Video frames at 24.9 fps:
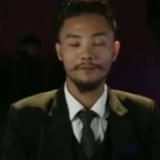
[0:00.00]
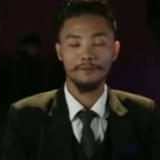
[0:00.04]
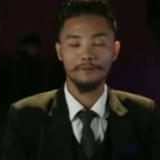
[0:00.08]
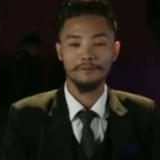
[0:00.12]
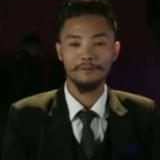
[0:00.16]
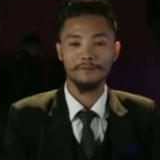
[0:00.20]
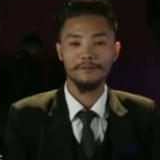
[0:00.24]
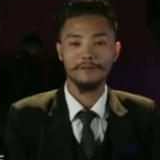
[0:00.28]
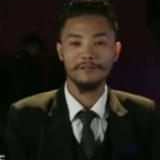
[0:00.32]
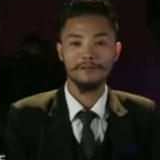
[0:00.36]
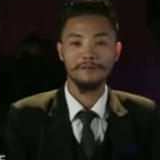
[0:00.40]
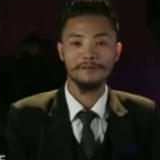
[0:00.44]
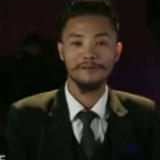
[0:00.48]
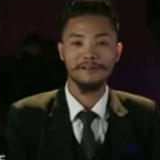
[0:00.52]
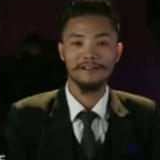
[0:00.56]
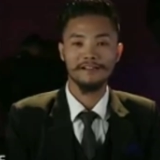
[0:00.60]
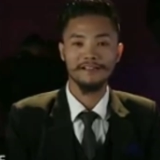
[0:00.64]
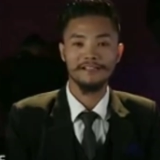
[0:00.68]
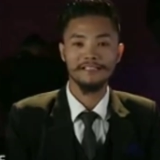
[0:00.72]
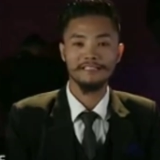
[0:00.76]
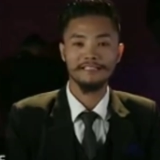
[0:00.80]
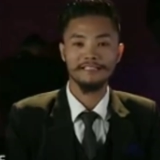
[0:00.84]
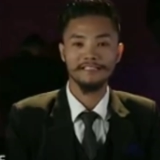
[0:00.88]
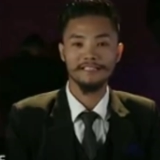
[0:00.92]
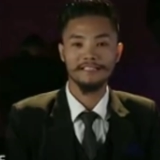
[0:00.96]
beautiful people of
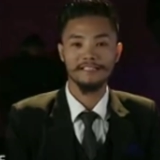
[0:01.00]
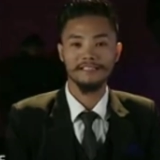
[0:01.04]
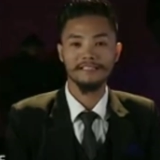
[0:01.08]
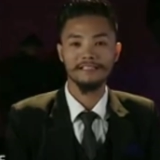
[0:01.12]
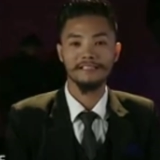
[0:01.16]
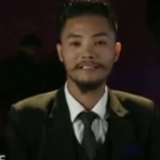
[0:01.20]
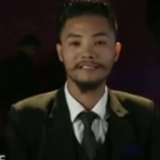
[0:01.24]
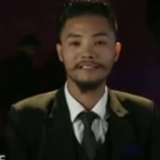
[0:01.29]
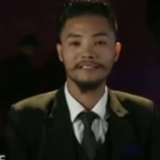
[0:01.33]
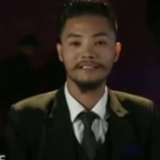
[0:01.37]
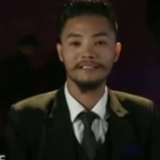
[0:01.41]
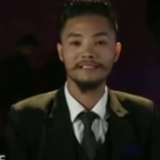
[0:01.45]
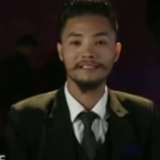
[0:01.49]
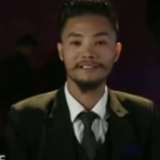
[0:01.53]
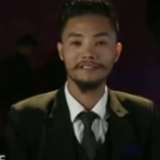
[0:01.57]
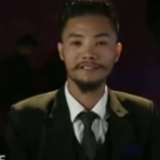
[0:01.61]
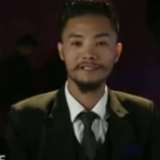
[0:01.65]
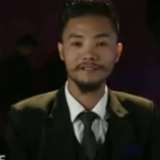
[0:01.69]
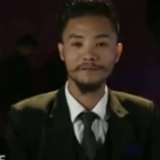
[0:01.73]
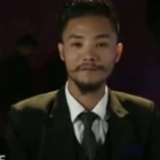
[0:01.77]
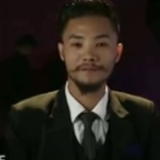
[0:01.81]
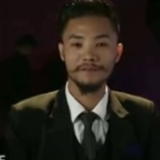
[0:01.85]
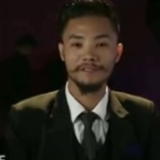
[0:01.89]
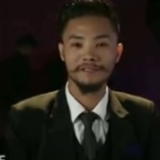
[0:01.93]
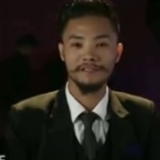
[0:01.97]
Arunachal,
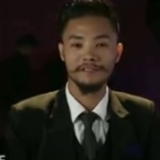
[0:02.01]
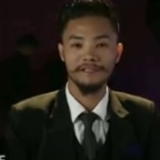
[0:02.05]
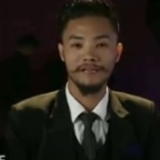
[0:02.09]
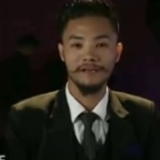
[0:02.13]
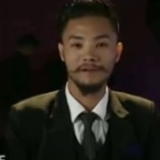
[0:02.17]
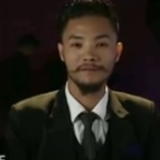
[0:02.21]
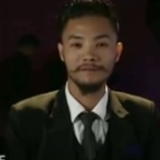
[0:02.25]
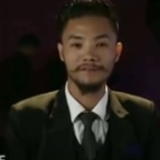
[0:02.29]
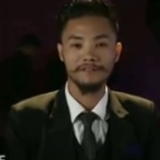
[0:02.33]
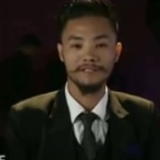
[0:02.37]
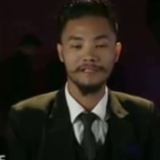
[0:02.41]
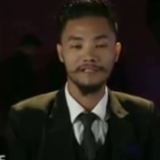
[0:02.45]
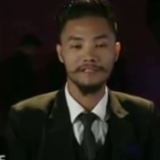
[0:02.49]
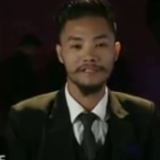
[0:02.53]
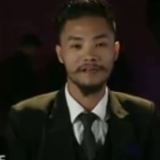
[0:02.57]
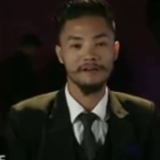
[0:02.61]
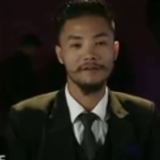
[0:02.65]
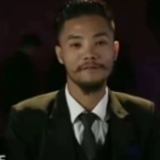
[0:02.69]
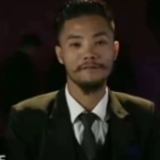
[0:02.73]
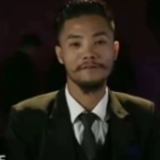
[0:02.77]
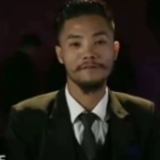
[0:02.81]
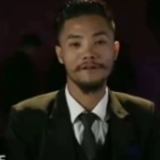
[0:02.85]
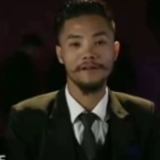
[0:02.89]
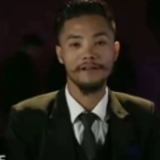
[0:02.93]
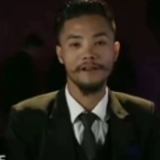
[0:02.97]
this is me, NABAM
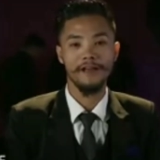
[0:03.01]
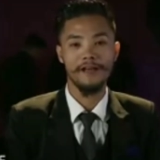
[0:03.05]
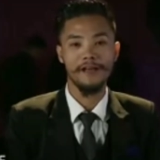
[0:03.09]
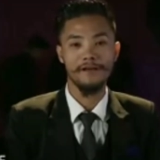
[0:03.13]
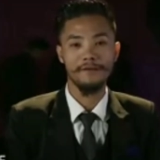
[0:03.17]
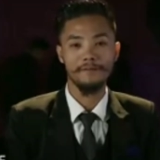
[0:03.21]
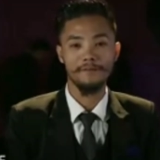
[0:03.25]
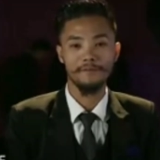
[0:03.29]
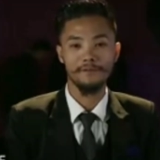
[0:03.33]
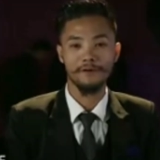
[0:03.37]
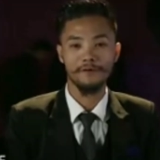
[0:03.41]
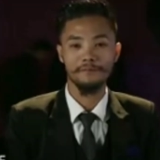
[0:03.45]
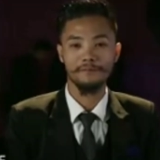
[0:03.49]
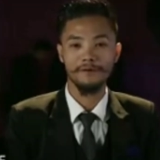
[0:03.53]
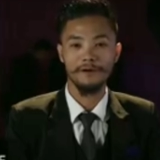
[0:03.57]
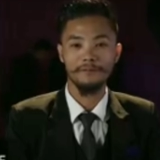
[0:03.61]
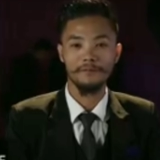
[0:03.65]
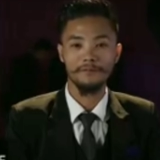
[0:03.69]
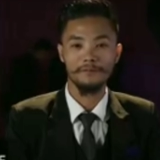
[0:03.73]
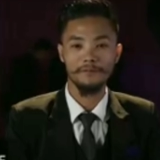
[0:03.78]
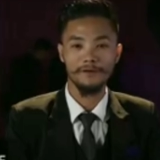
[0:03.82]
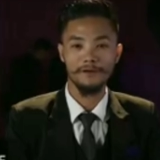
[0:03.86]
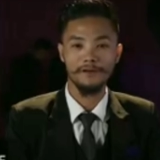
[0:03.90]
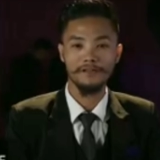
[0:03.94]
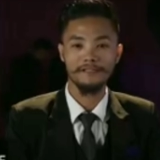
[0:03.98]
TUKI, and I am from
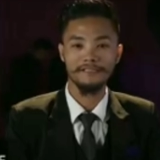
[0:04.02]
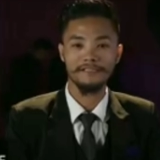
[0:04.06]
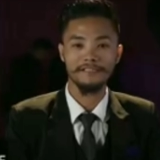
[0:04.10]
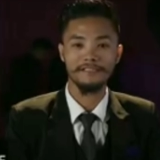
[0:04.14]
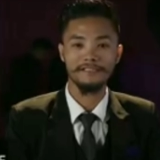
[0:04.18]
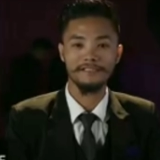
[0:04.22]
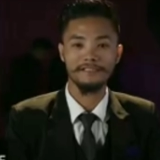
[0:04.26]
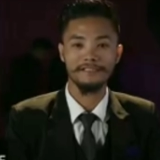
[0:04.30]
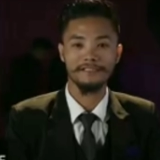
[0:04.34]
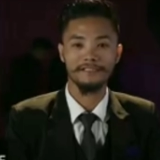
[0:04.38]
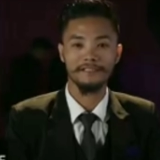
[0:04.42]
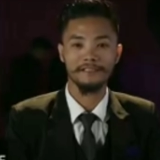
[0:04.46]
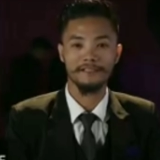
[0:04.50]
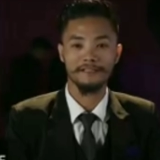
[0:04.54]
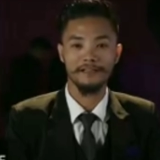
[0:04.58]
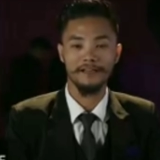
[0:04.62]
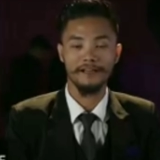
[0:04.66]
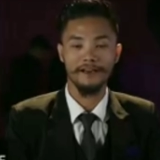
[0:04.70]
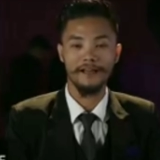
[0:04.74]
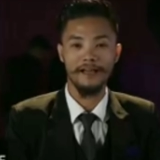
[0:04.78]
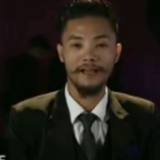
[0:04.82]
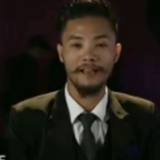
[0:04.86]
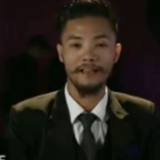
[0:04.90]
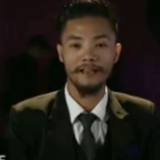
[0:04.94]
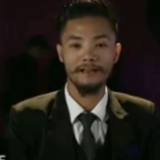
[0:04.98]
Papumpare district,
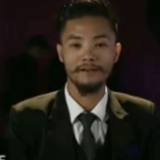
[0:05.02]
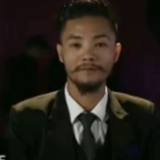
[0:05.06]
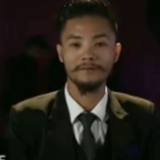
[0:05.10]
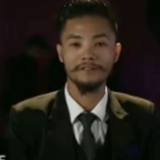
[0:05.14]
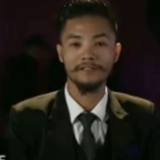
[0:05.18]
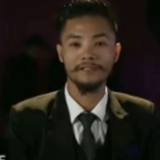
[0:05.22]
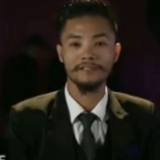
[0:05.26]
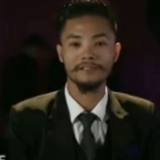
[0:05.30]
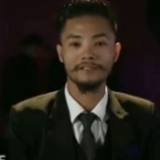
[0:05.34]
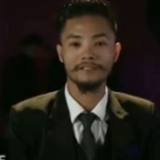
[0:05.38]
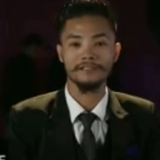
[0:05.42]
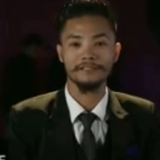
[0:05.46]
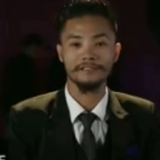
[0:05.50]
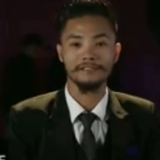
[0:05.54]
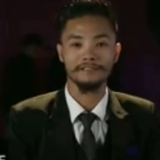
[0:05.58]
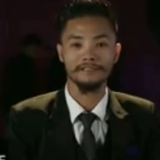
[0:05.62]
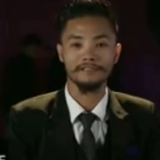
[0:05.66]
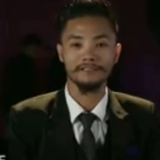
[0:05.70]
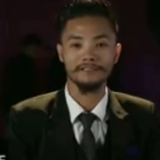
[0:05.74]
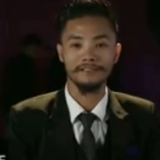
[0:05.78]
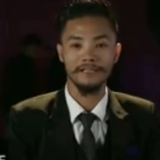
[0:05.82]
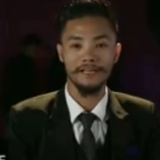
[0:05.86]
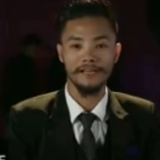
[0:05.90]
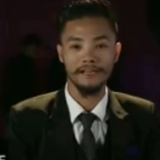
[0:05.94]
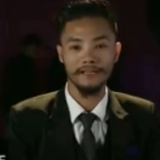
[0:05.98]
and I love dancing.
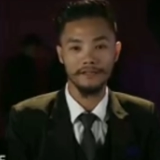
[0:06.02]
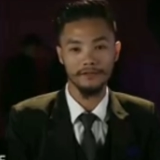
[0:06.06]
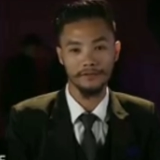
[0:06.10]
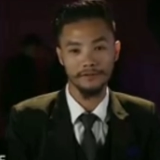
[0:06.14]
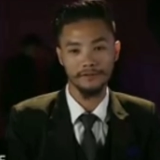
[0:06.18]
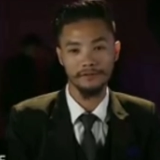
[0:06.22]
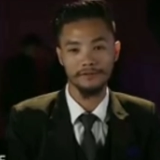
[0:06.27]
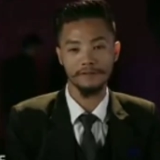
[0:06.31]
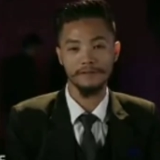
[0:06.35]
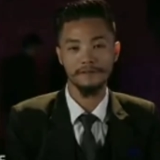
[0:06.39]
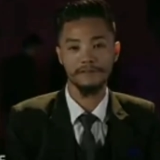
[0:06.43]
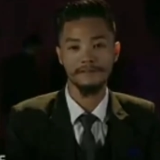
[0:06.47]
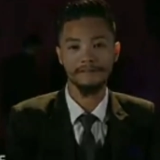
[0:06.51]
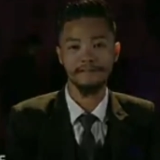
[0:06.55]
Thank you.